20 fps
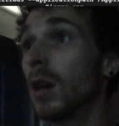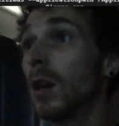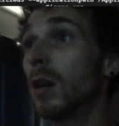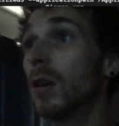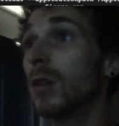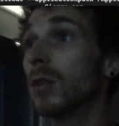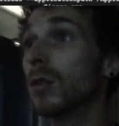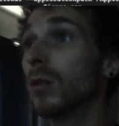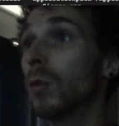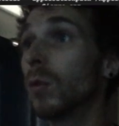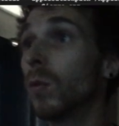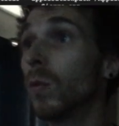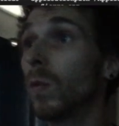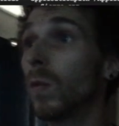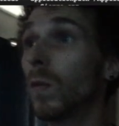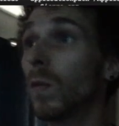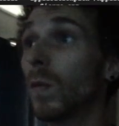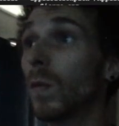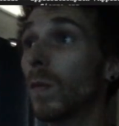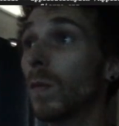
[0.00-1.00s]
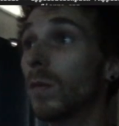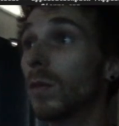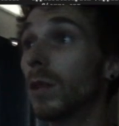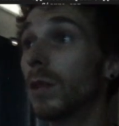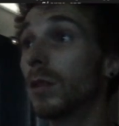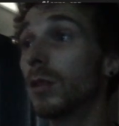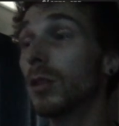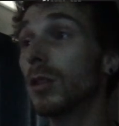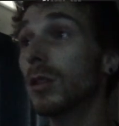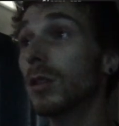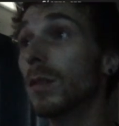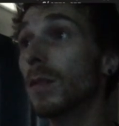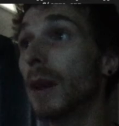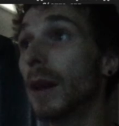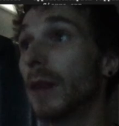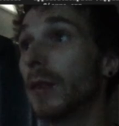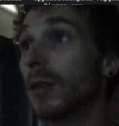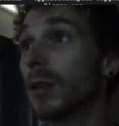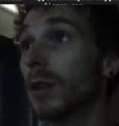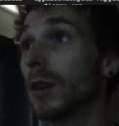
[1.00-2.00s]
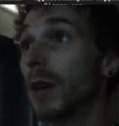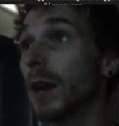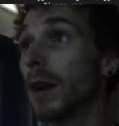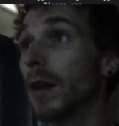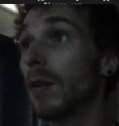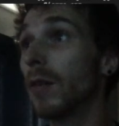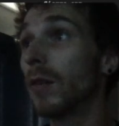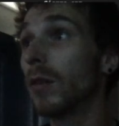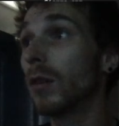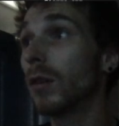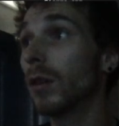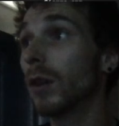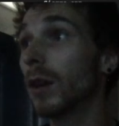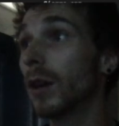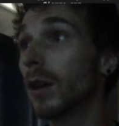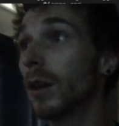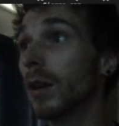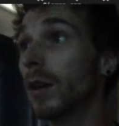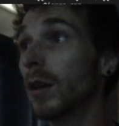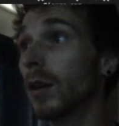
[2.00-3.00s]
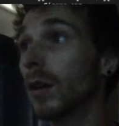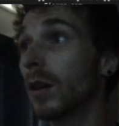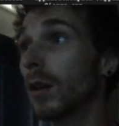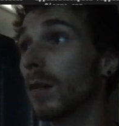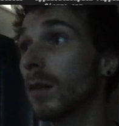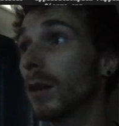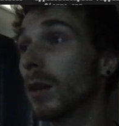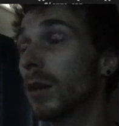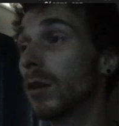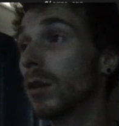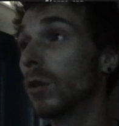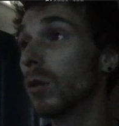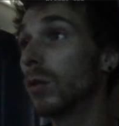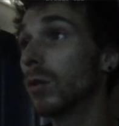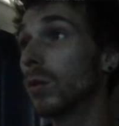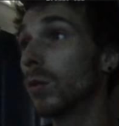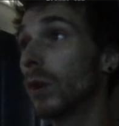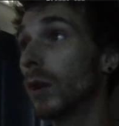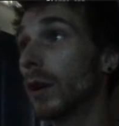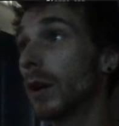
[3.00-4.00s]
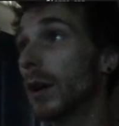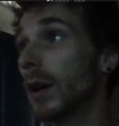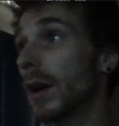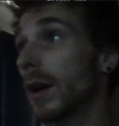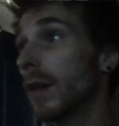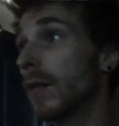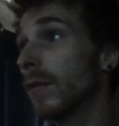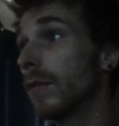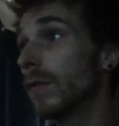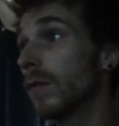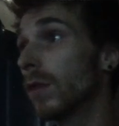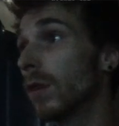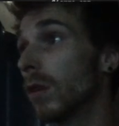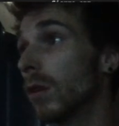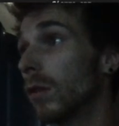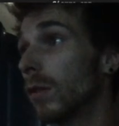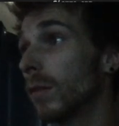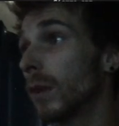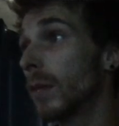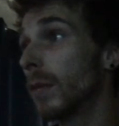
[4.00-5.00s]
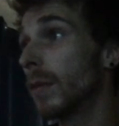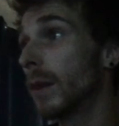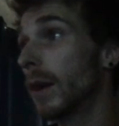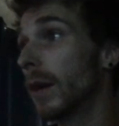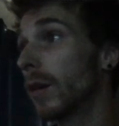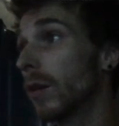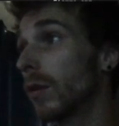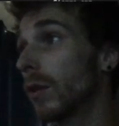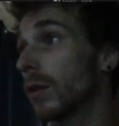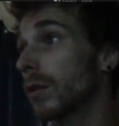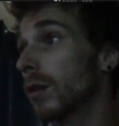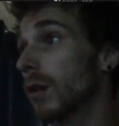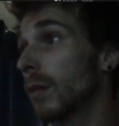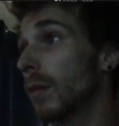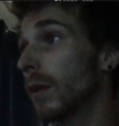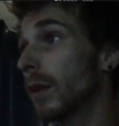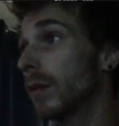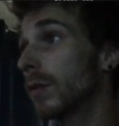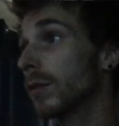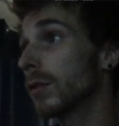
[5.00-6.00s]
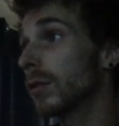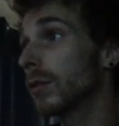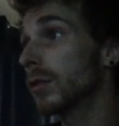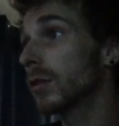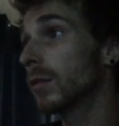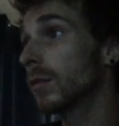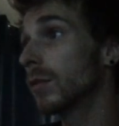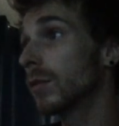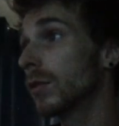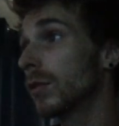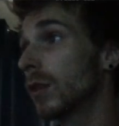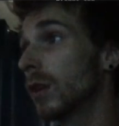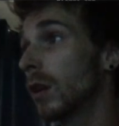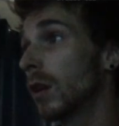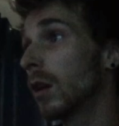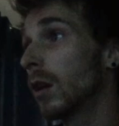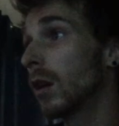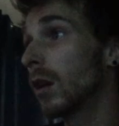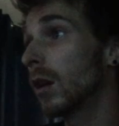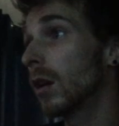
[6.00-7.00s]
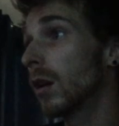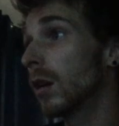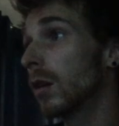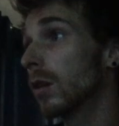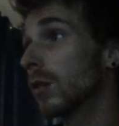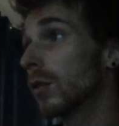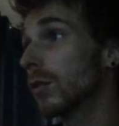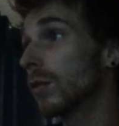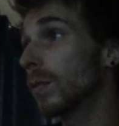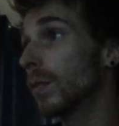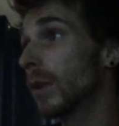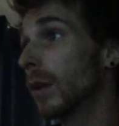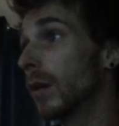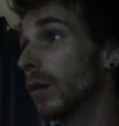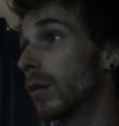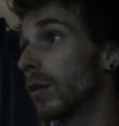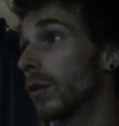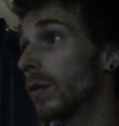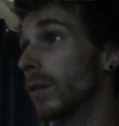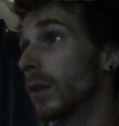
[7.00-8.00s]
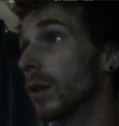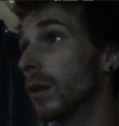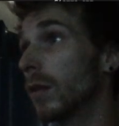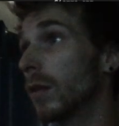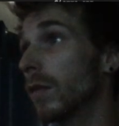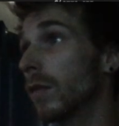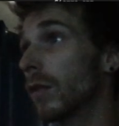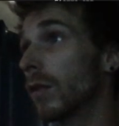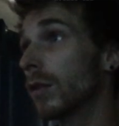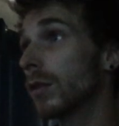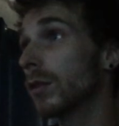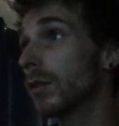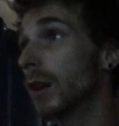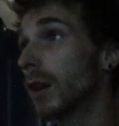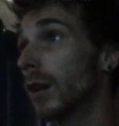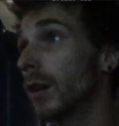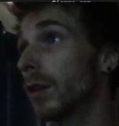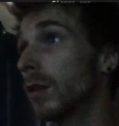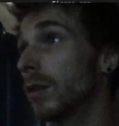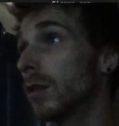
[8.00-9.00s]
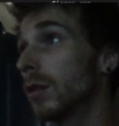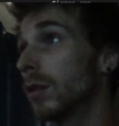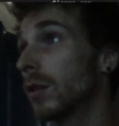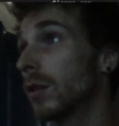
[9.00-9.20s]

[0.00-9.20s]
So let's just imagine now, okay, I'm going to go to where I have all of my macOS operating systems. Just bear with me here for a second.